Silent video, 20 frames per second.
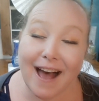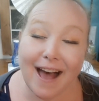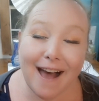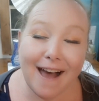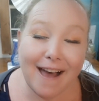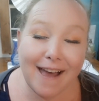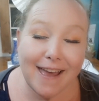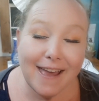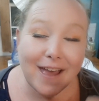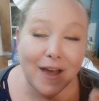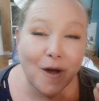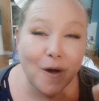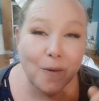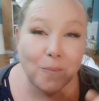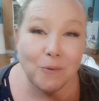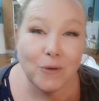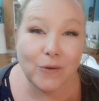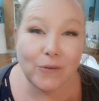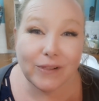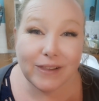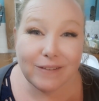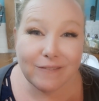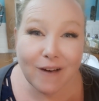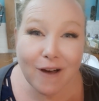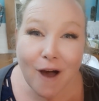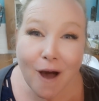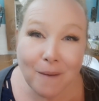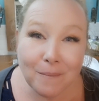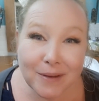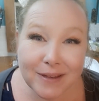I hope you leave a
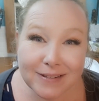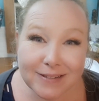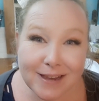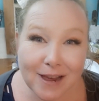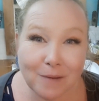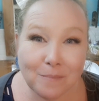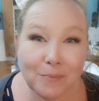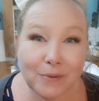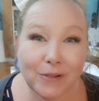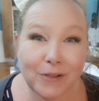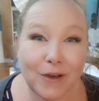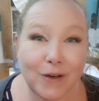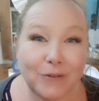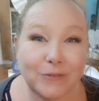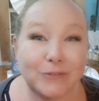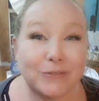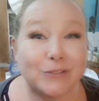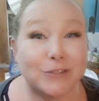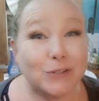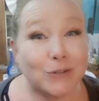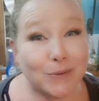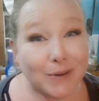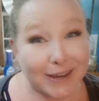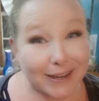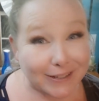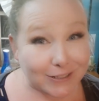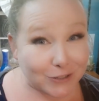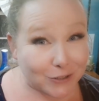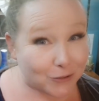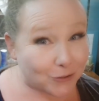comment down below to
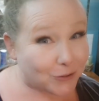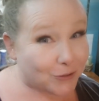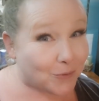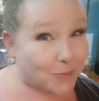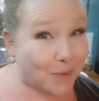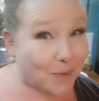enter to